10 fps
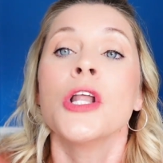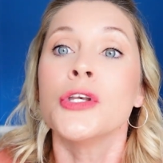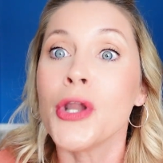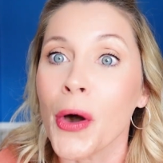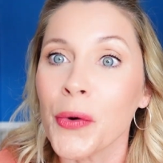
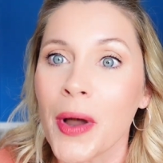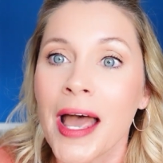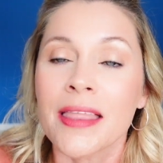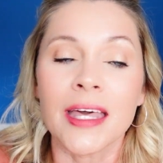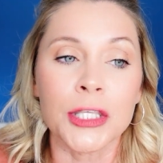Know
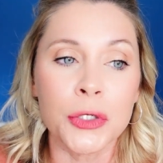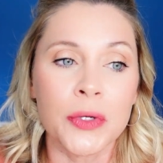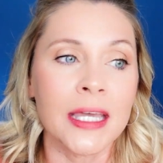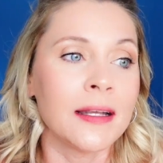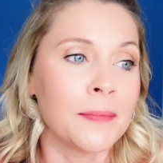that you
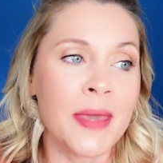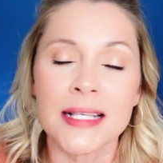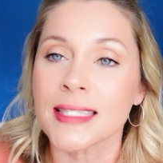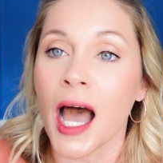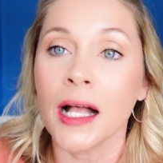can
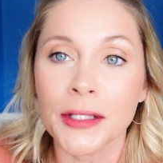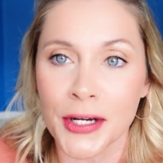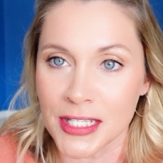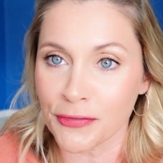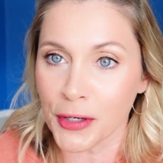mix
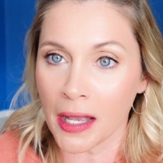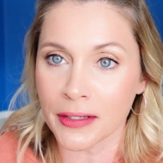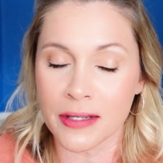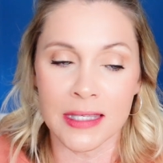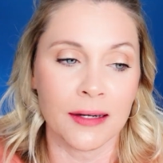colors for
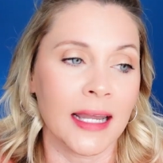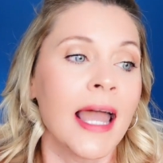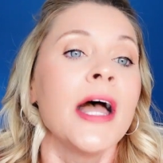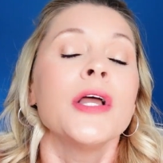color theory.